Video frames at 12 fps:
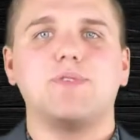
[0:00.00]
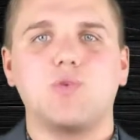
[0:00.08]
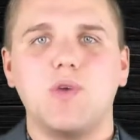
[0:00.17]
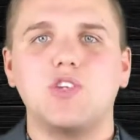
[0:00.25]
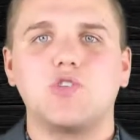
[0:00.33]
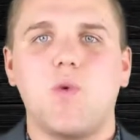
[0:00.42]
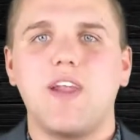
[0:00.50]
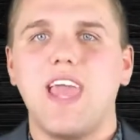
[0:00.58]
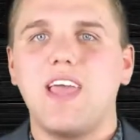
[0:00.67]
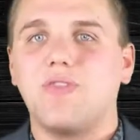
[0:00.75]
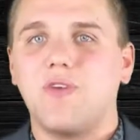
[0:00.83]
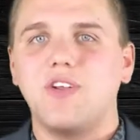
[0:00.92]
between
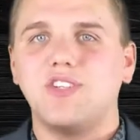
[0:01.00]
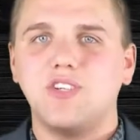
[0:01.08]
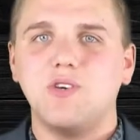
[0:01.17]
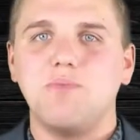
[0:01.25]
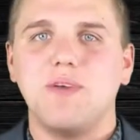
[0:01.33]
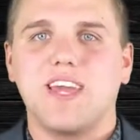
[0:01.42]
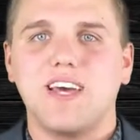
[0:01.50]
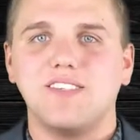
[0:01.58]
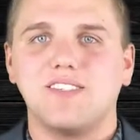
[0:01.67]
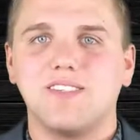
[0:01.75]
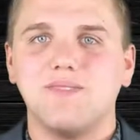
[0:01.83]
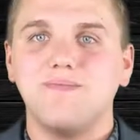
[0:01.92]
28 and 32
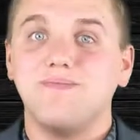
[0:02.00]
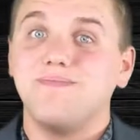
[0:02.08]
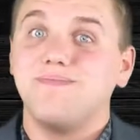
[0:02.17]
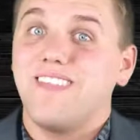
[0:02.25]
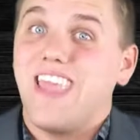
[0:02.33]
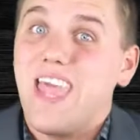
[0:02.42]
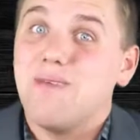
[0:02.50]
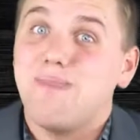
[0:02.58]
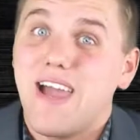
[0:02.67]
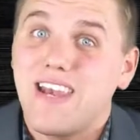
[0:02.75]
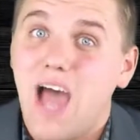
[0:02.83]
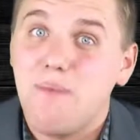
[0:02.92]
because it
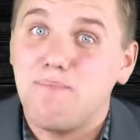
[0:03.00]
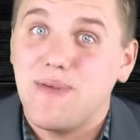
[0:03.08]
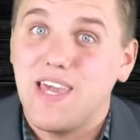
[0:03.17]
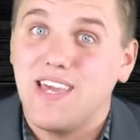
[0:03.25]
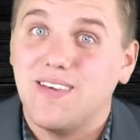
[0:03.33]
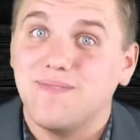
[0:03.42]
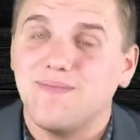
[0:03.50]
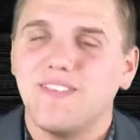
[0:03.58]
might not be.